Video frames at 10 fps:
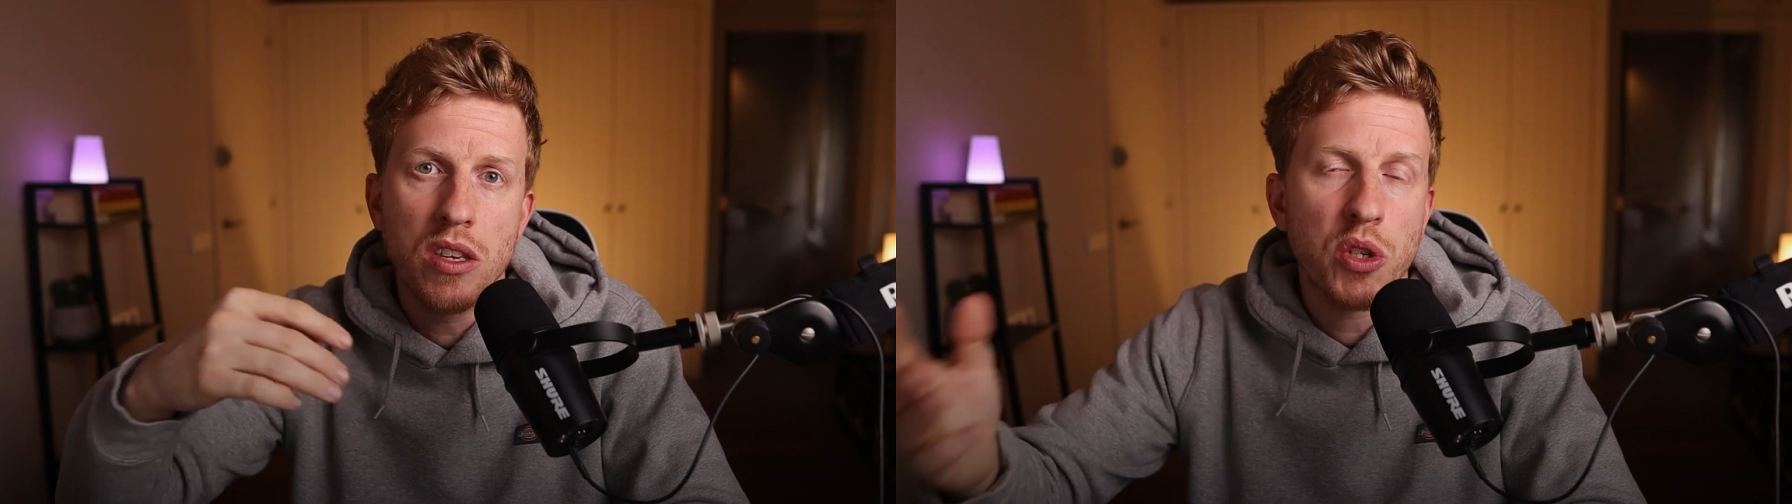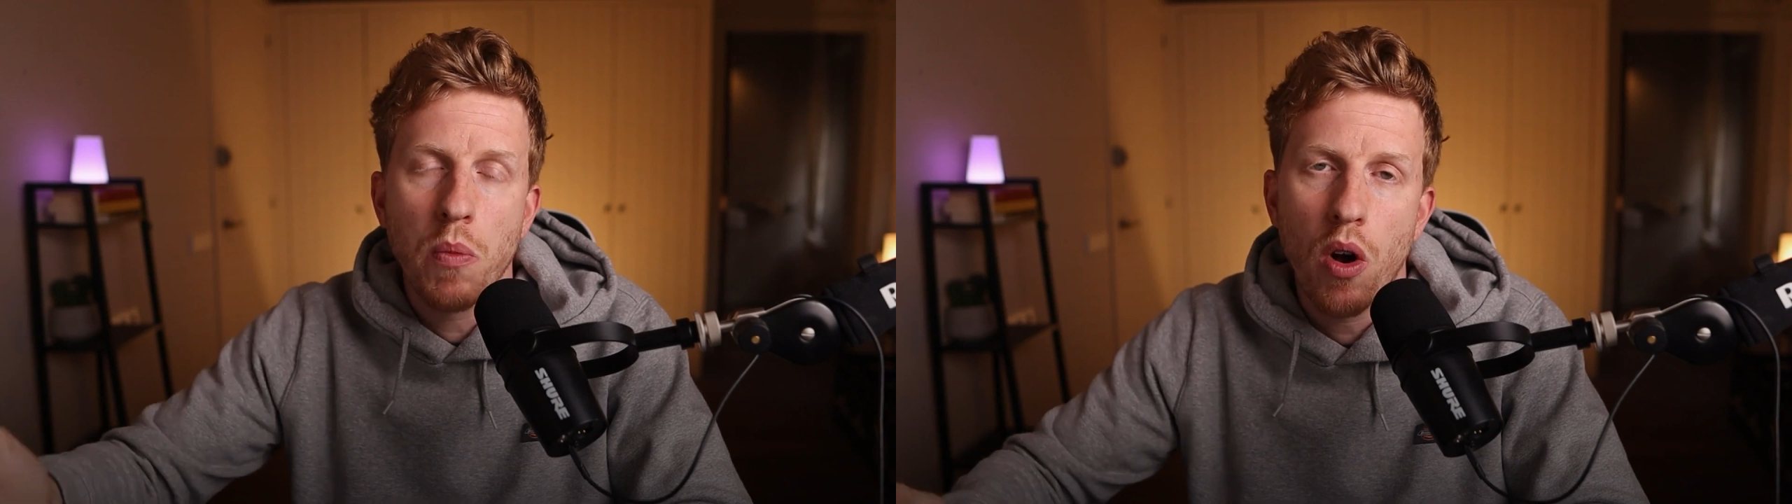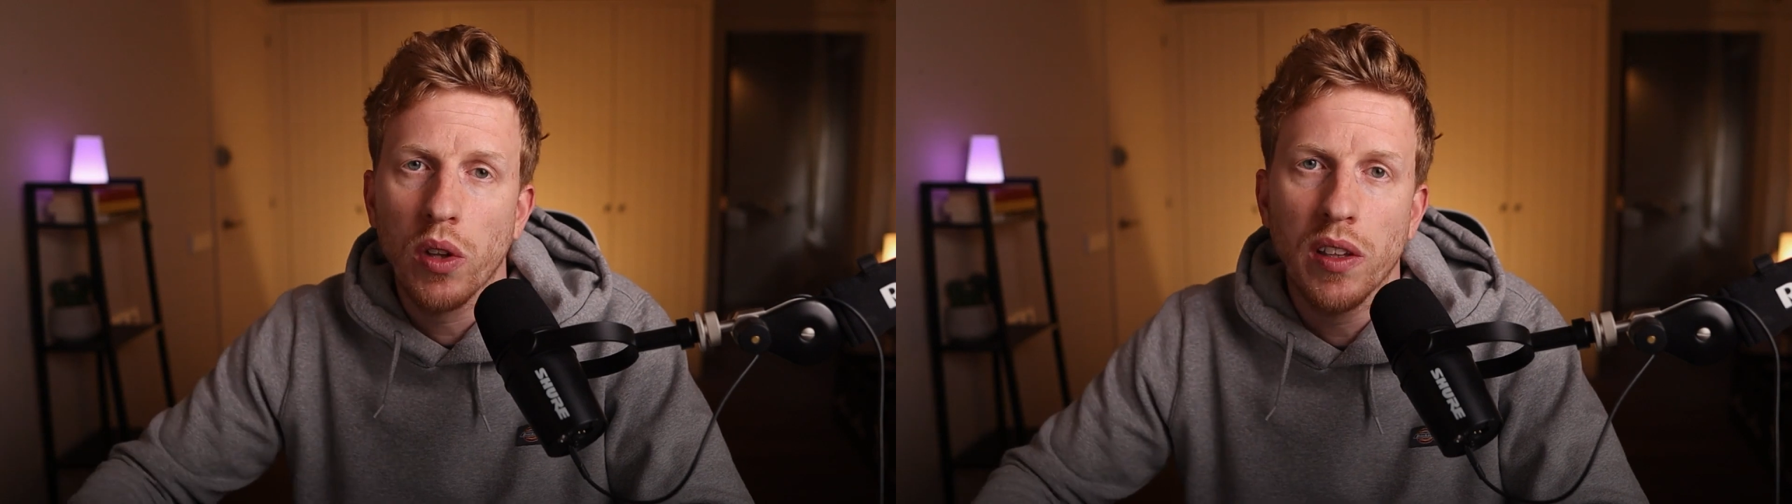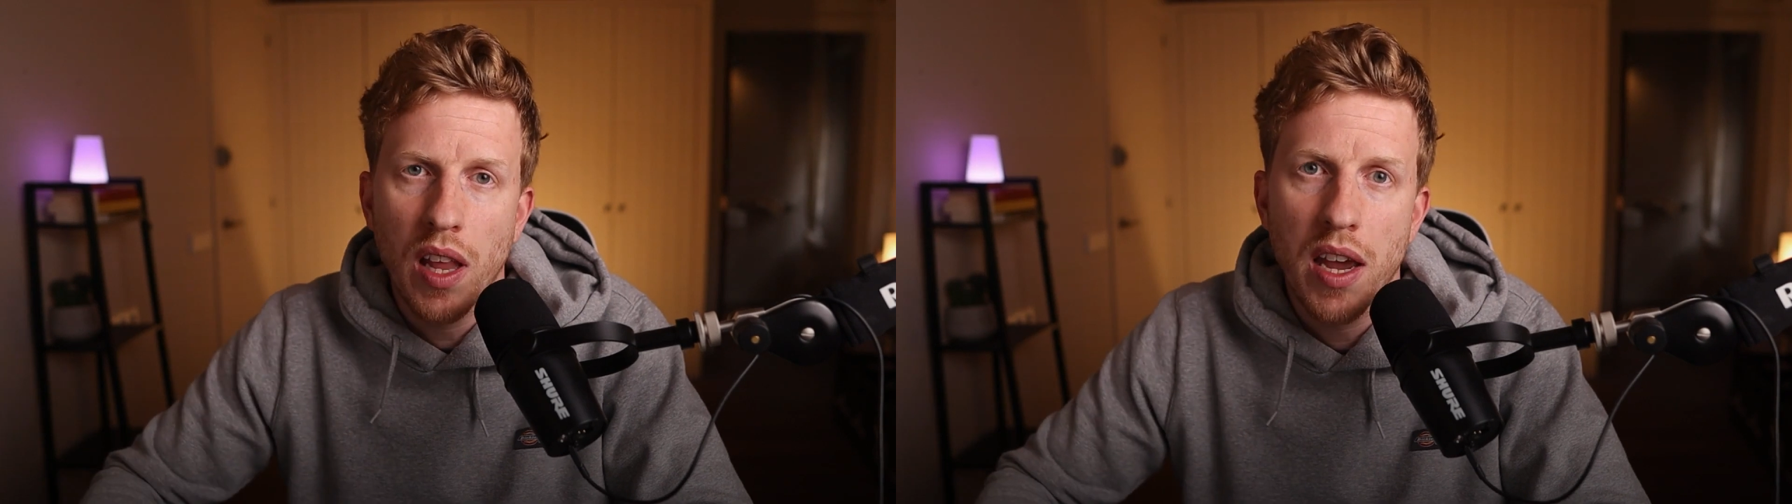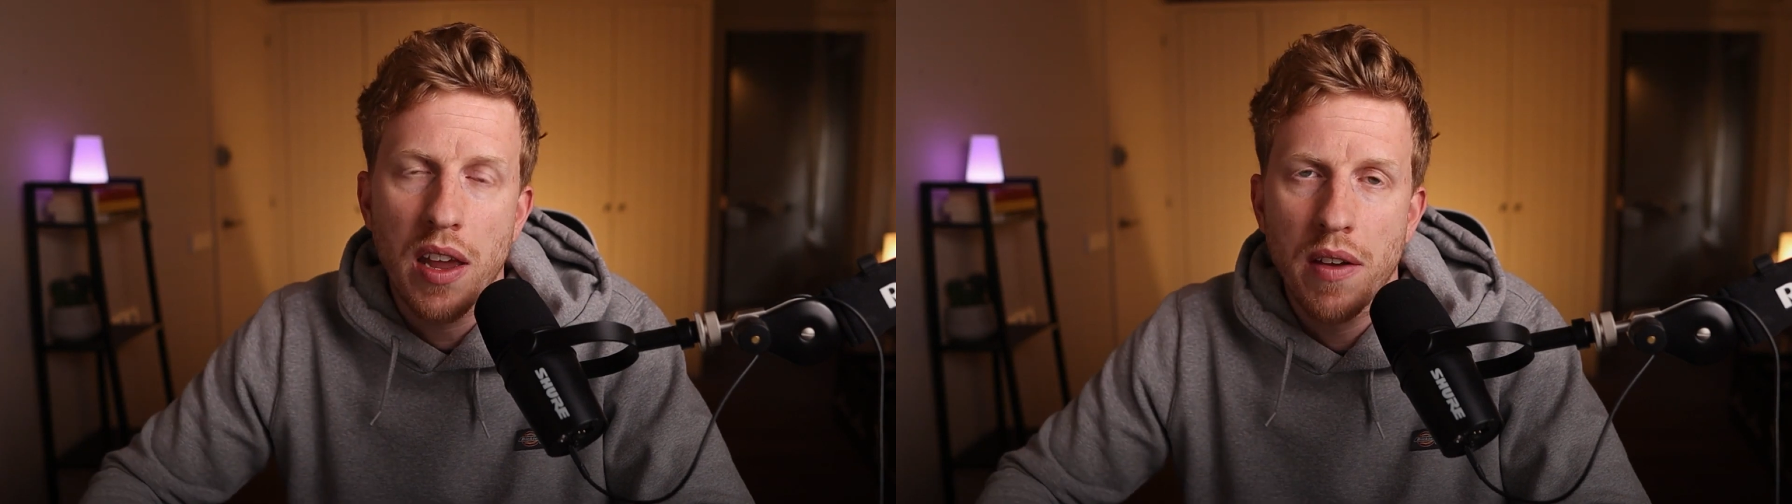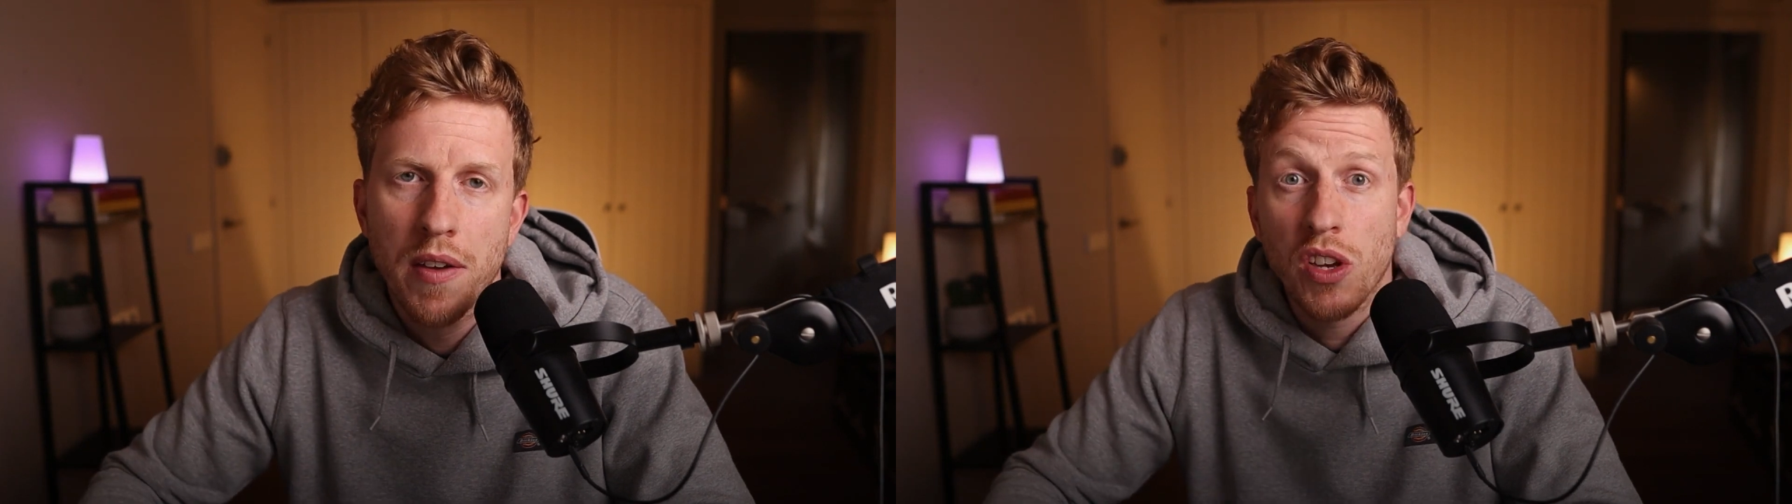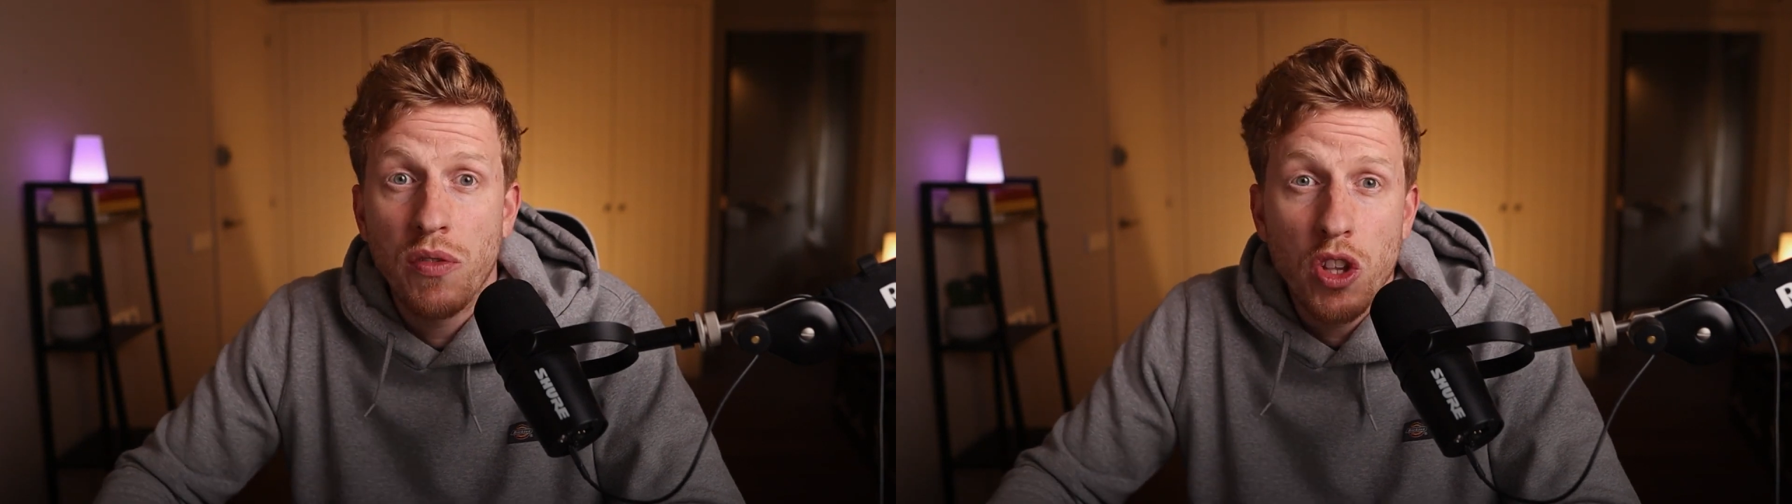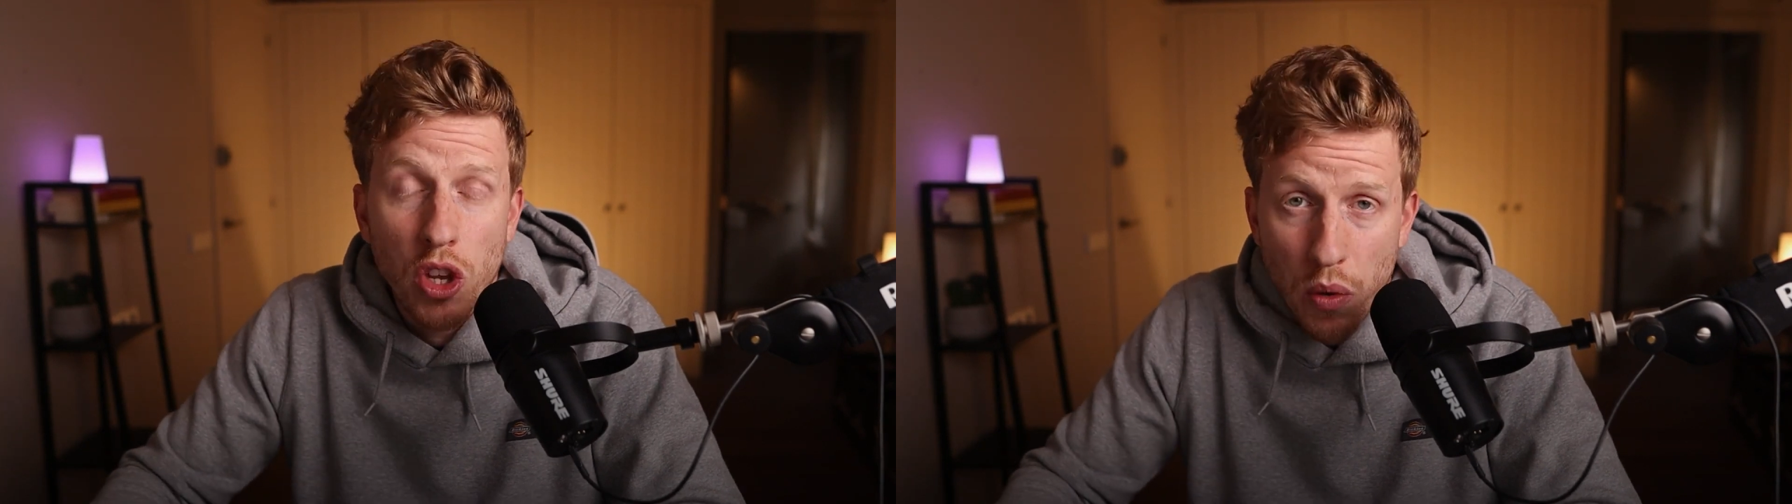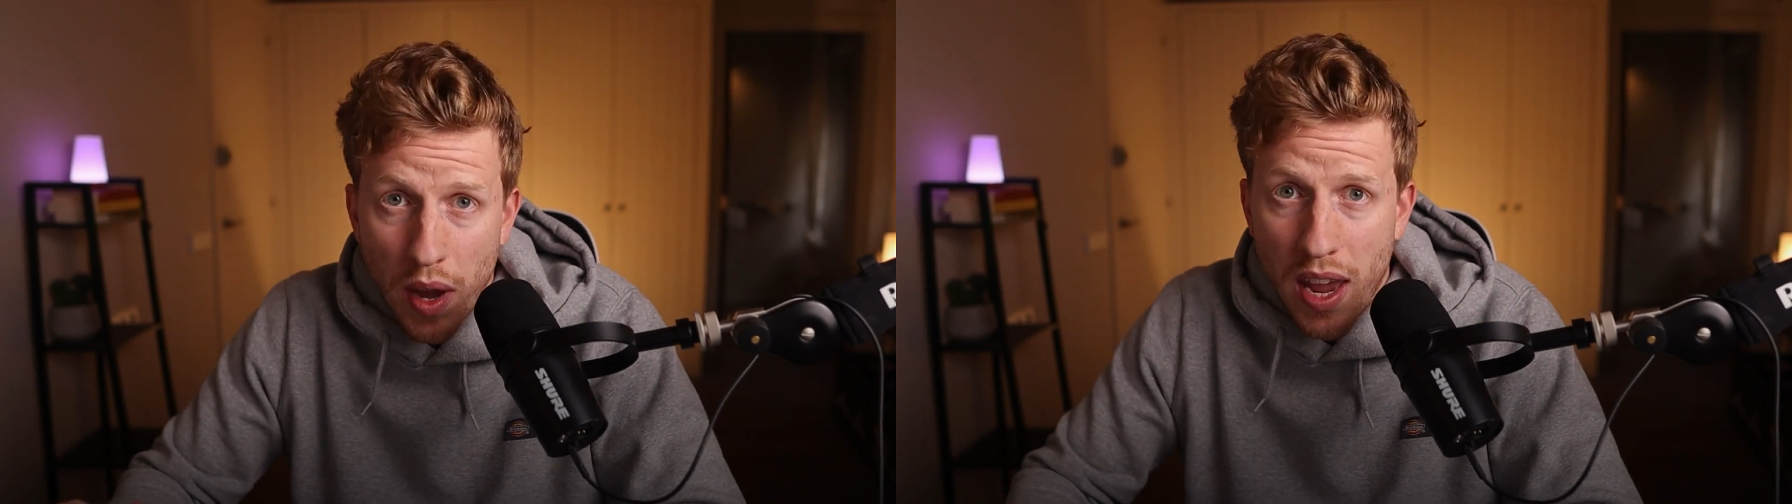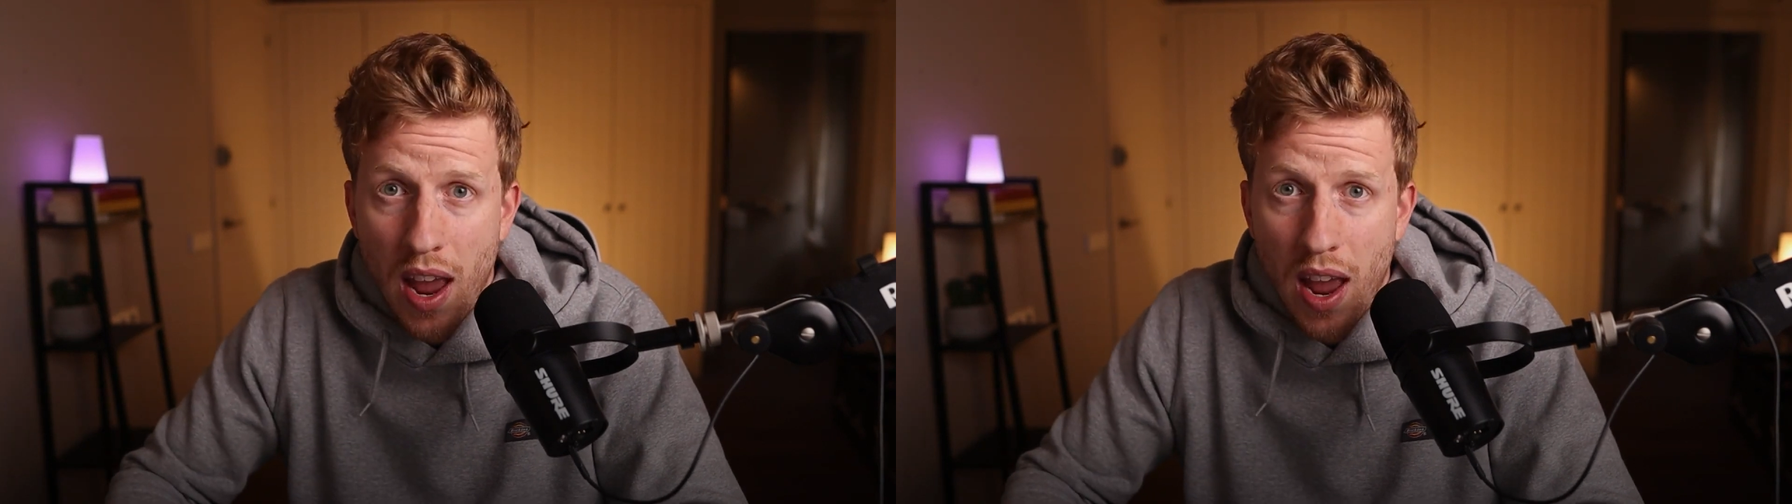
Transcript: small and light. Because if you do hear